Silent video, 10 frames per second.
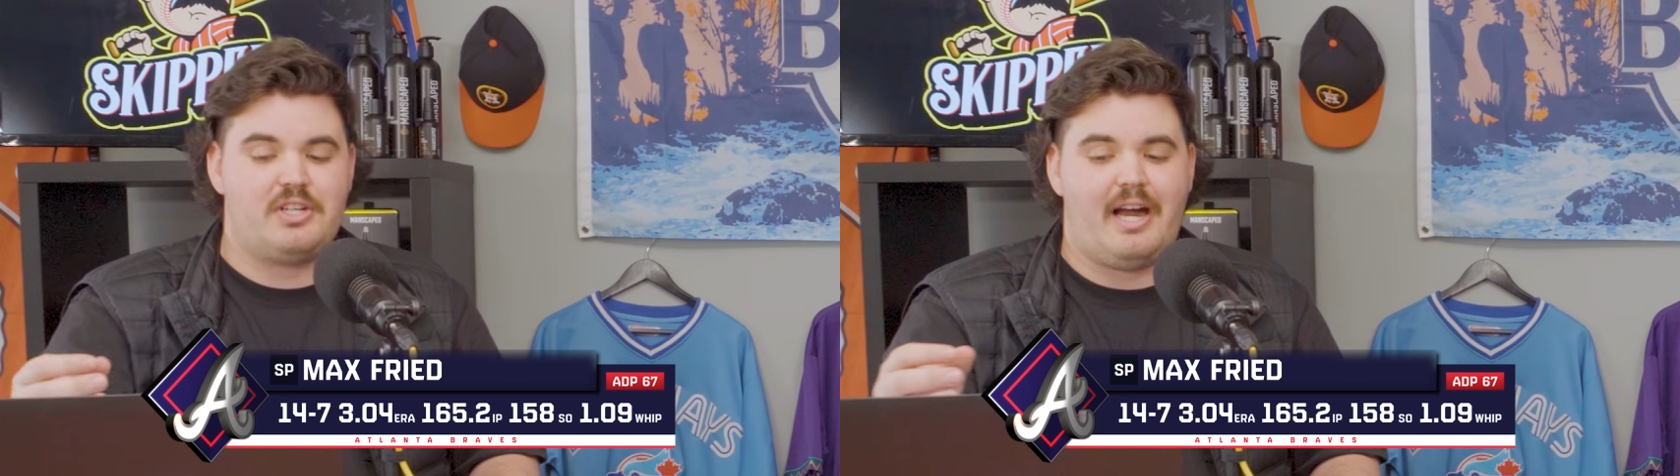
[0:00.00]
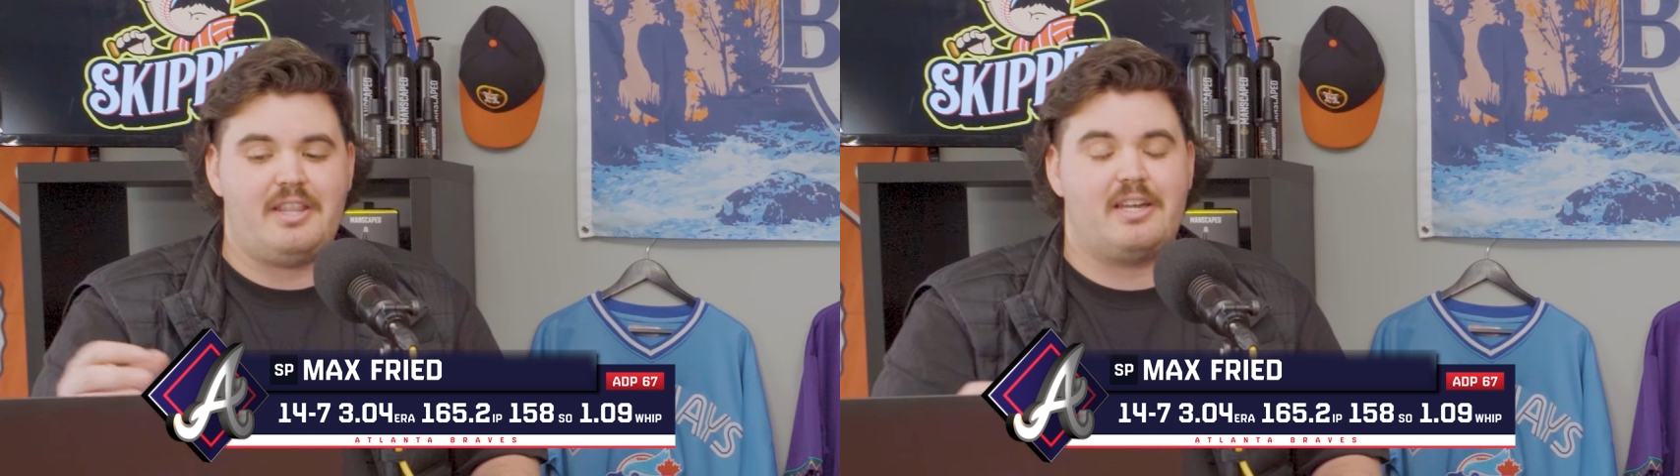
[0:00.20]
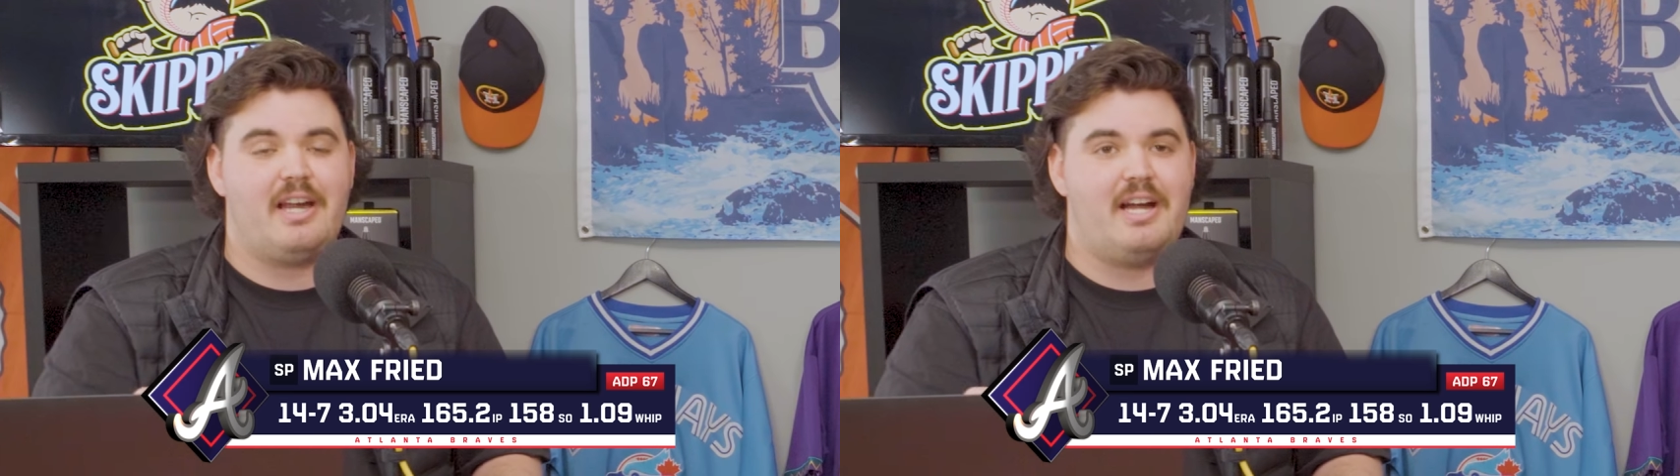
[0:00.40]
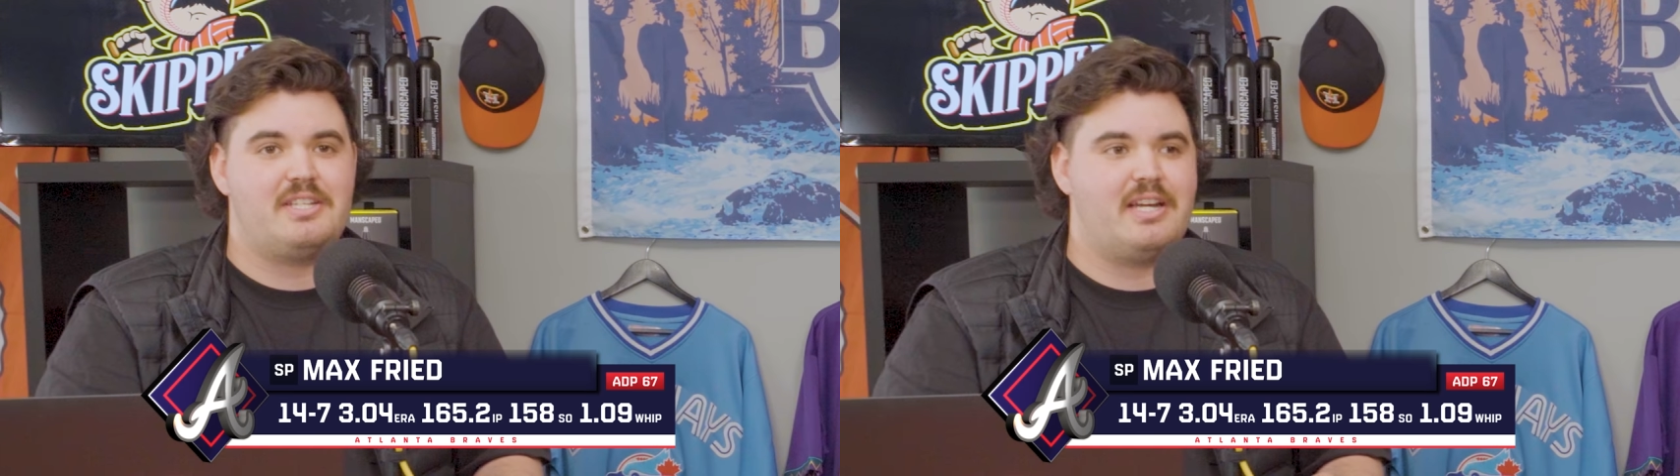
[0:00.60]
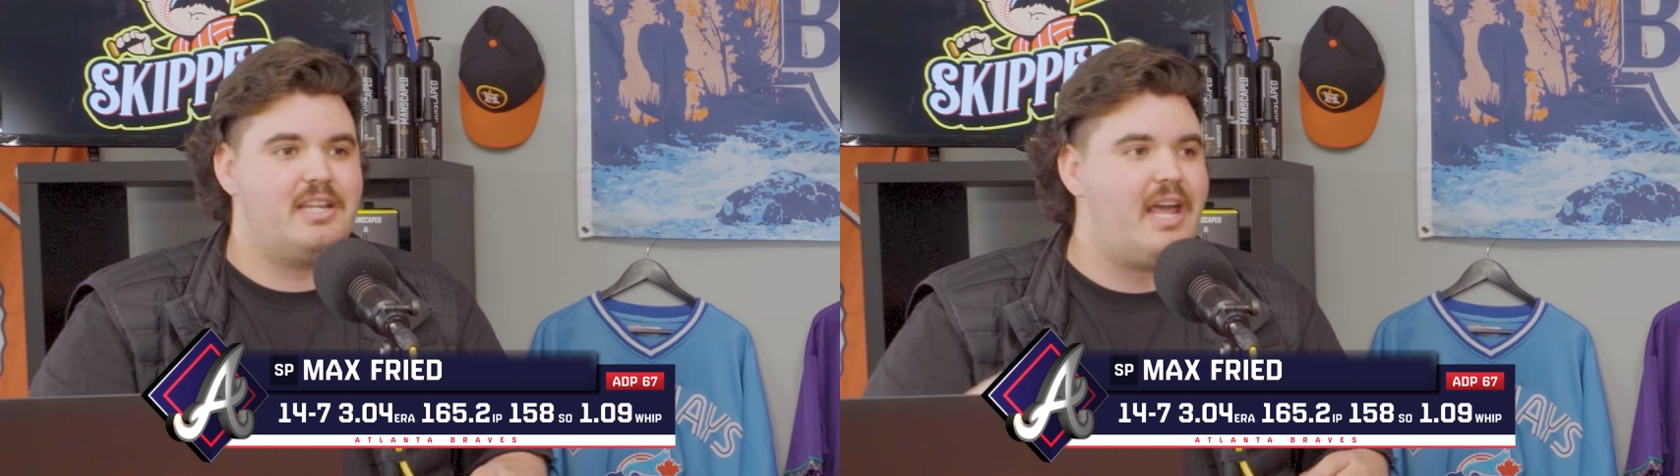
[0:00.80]
I think,
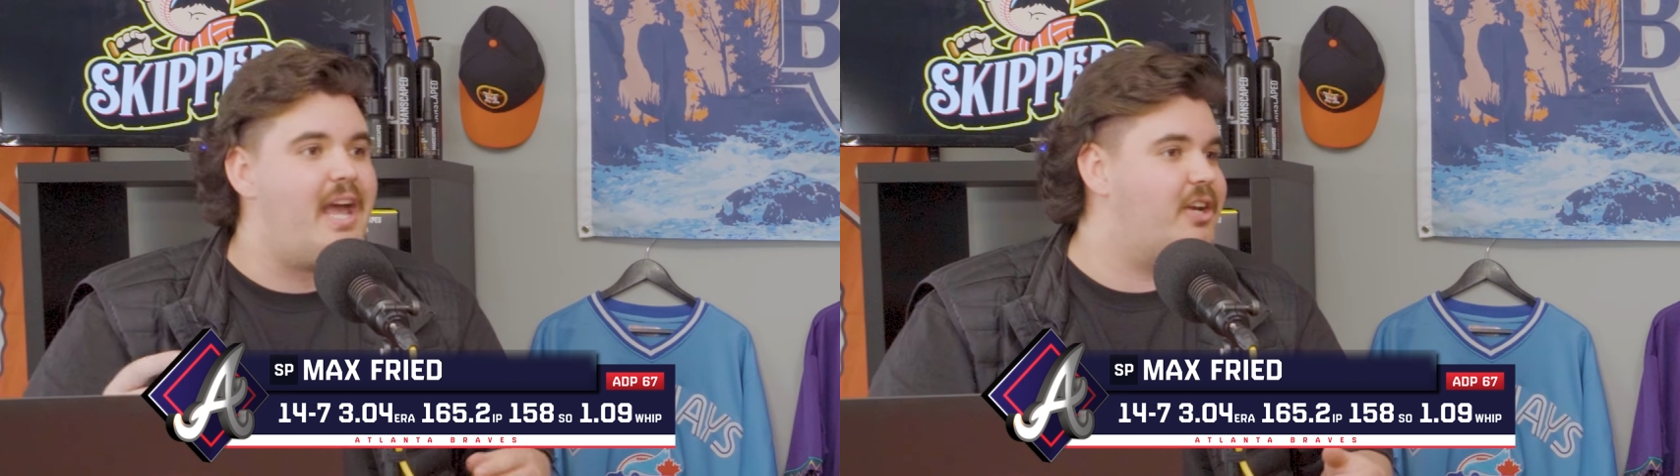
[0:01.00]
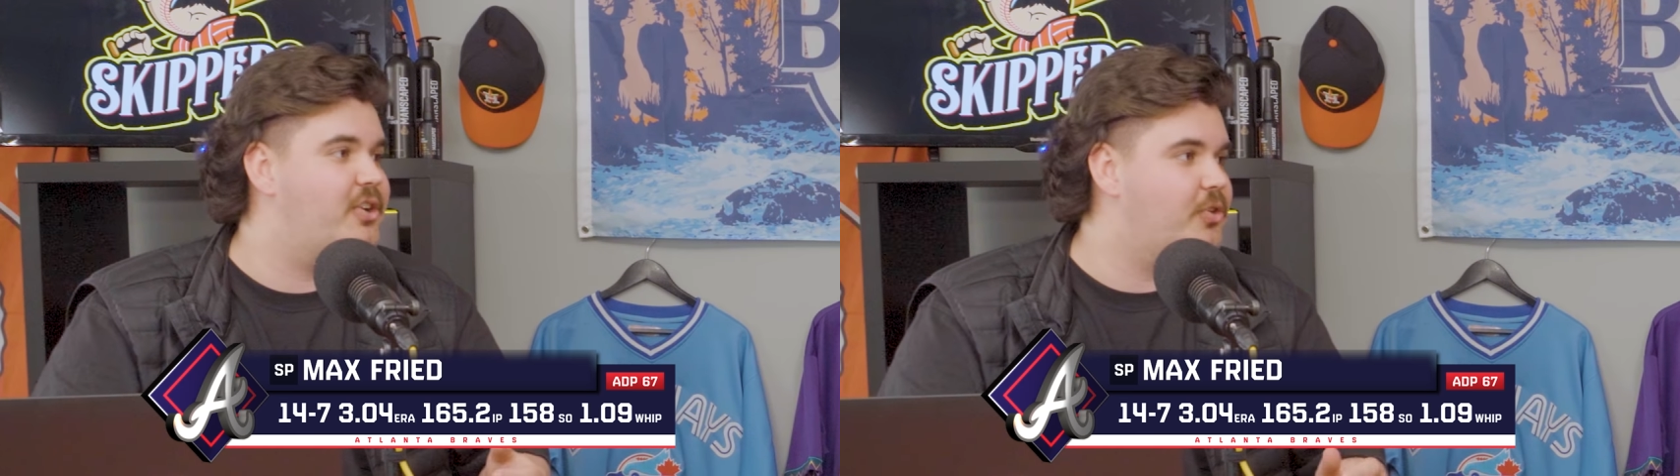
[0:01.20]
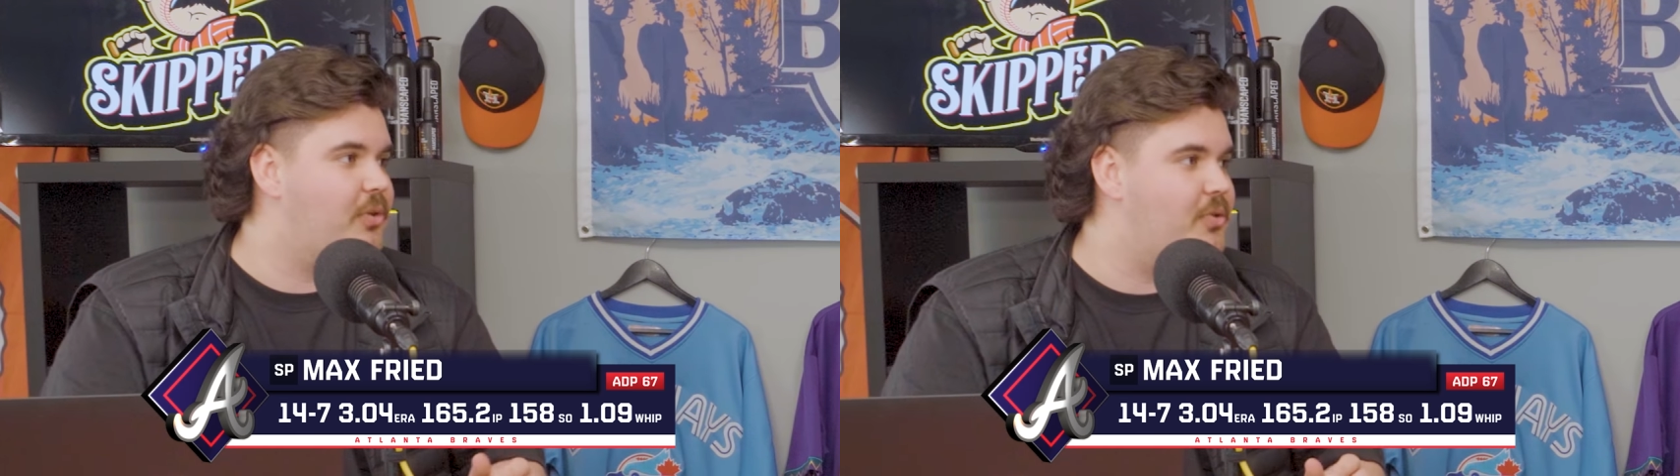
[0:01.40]
guys that can anchor your